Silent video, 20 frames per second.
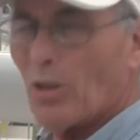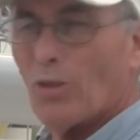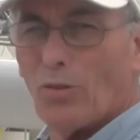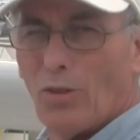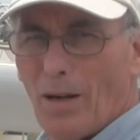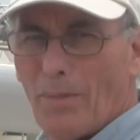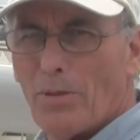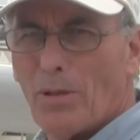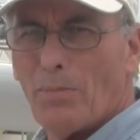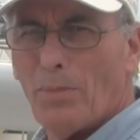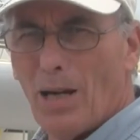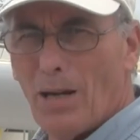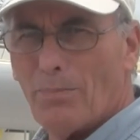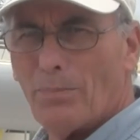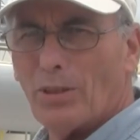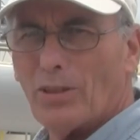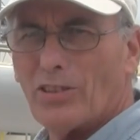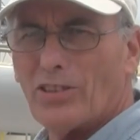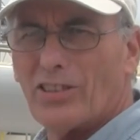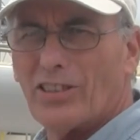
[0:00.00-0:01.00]
or rubber
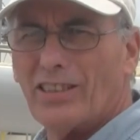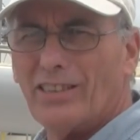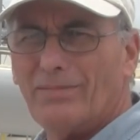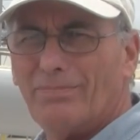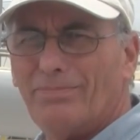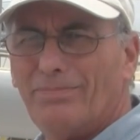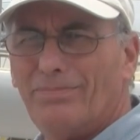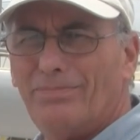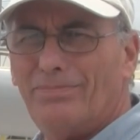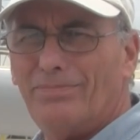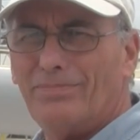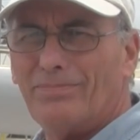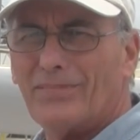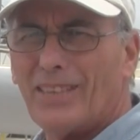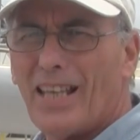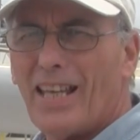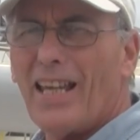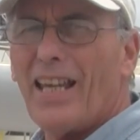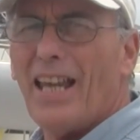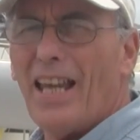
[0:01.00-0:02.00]
bumpers.
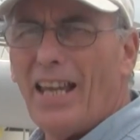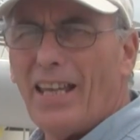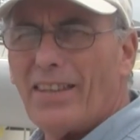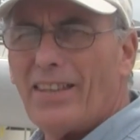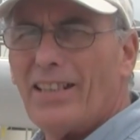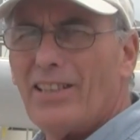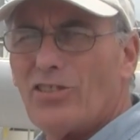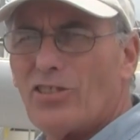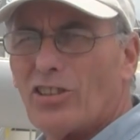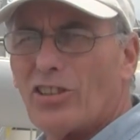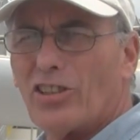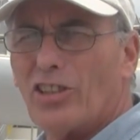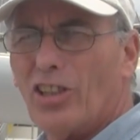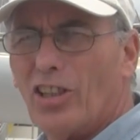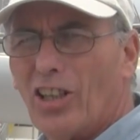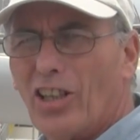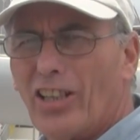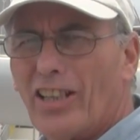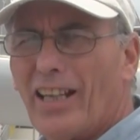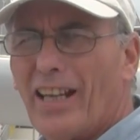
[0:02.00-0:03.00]
These are
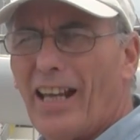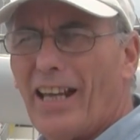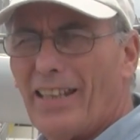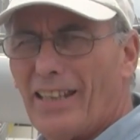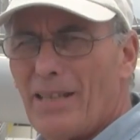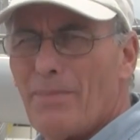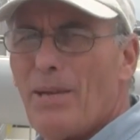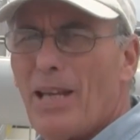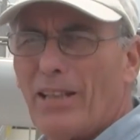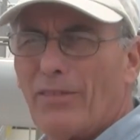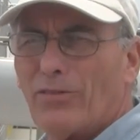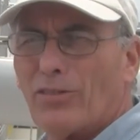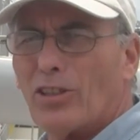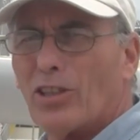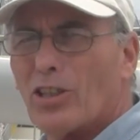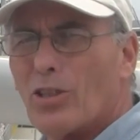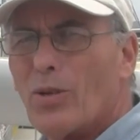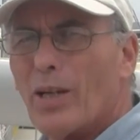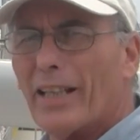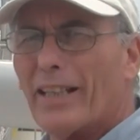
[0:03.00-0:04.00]
good and they make for
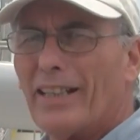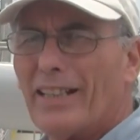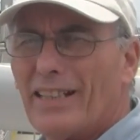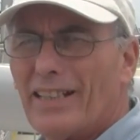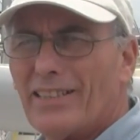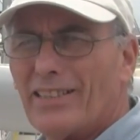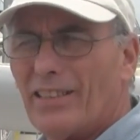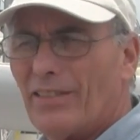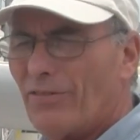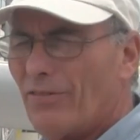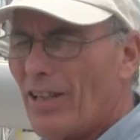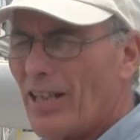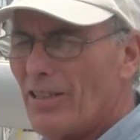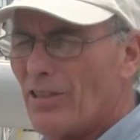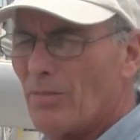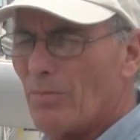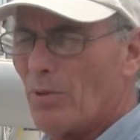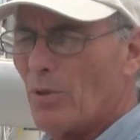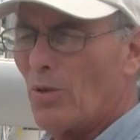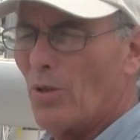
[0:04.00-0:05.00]
a quick and easy
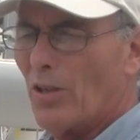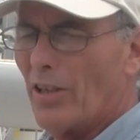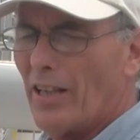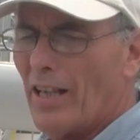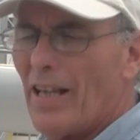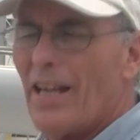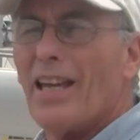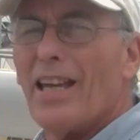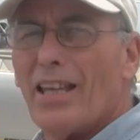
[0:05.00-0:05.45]
fender board.